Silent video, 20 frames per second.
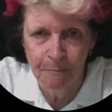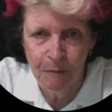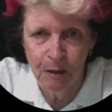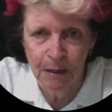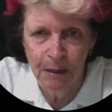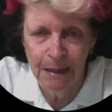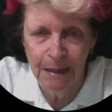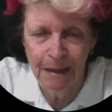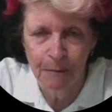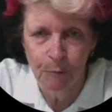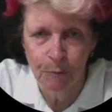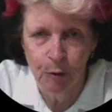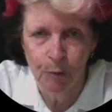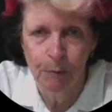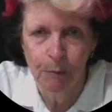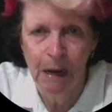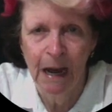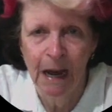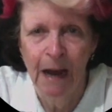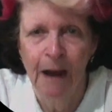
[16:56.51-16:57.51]
in the bottom
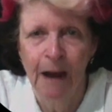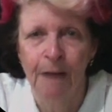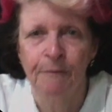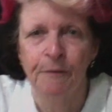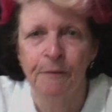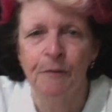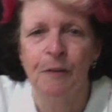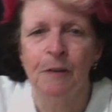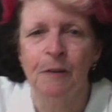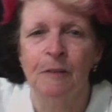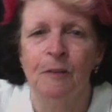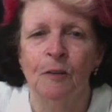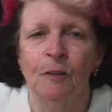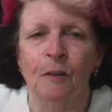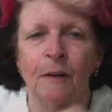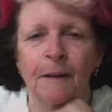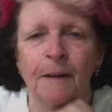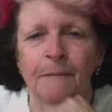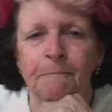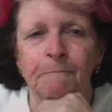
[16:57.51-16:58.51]
half of the design.